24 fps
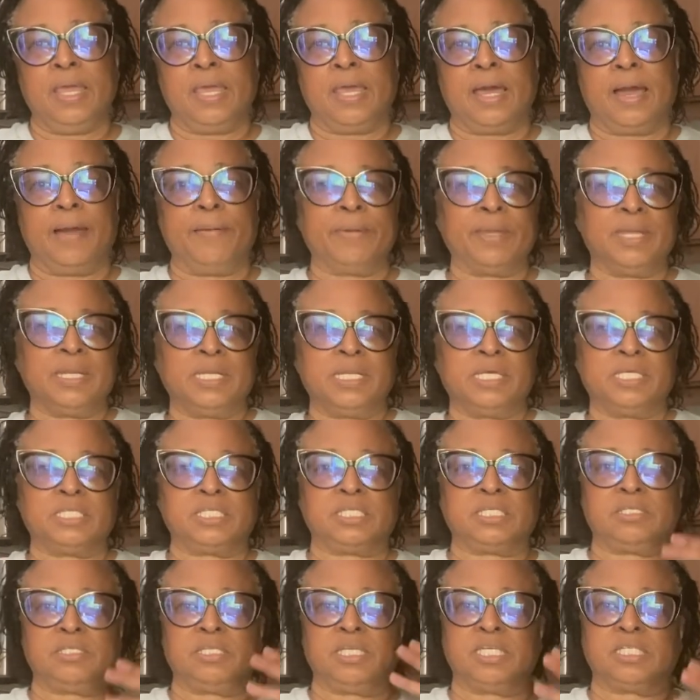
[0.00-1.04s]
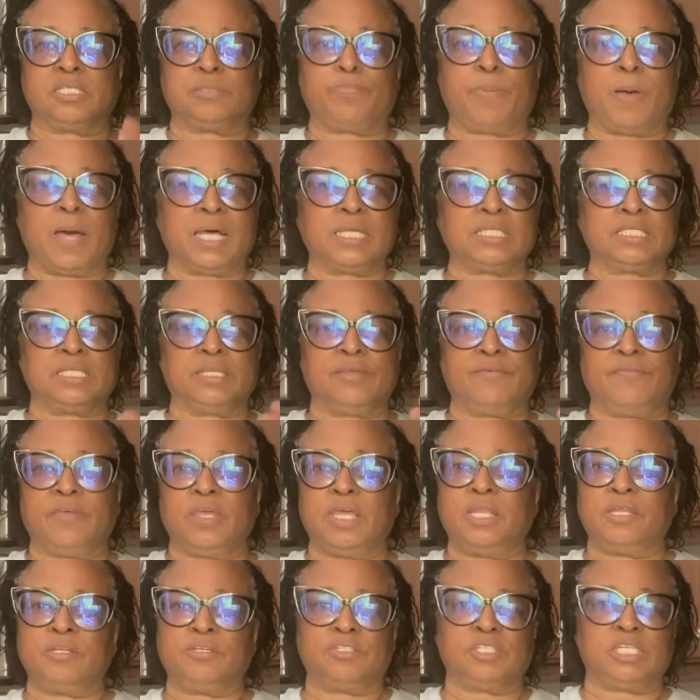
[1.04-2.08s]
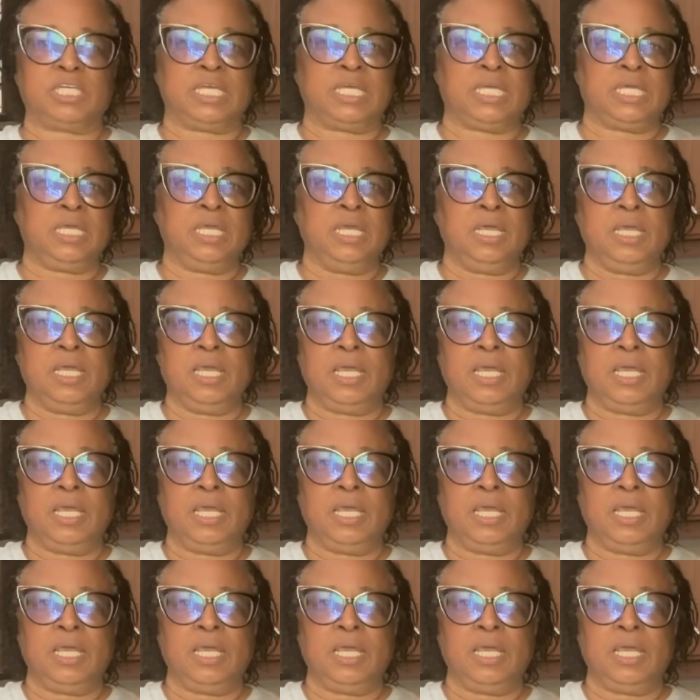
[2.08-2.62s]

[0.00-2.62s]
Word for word: I'm getting this, this positive energy